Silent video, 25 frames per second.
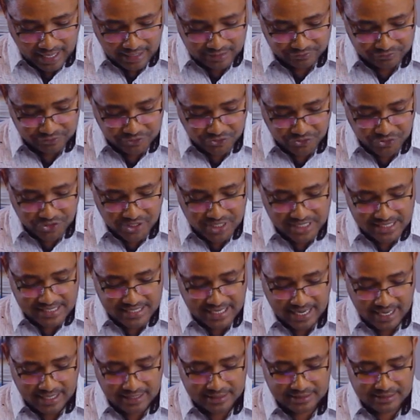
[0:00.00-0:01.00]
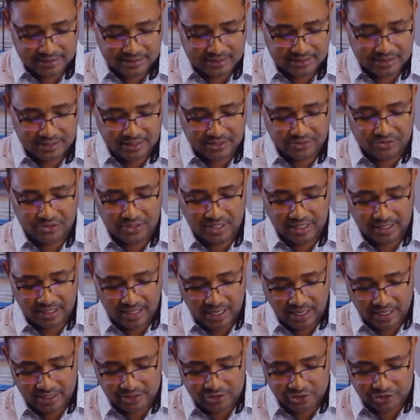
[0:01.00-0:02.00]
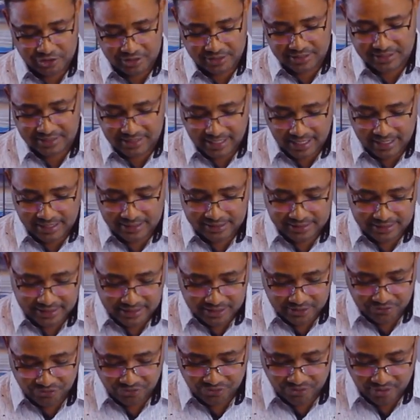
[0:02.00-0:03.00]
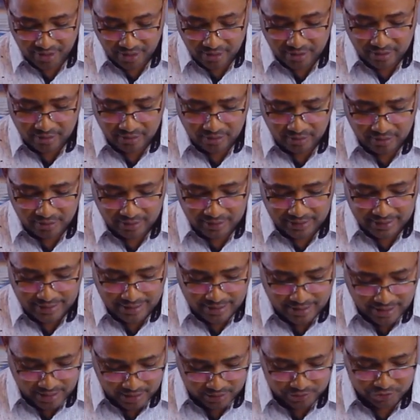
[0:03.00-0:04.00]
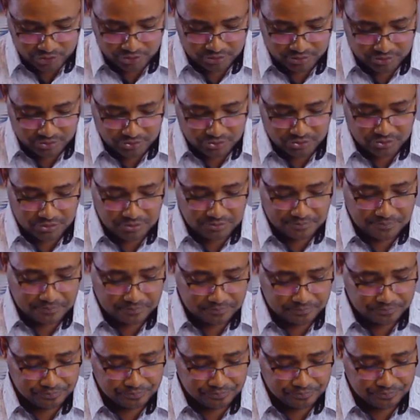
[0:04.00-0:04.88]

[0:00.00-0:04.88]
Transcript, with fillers: after their tongues, in their countries, and in their nations.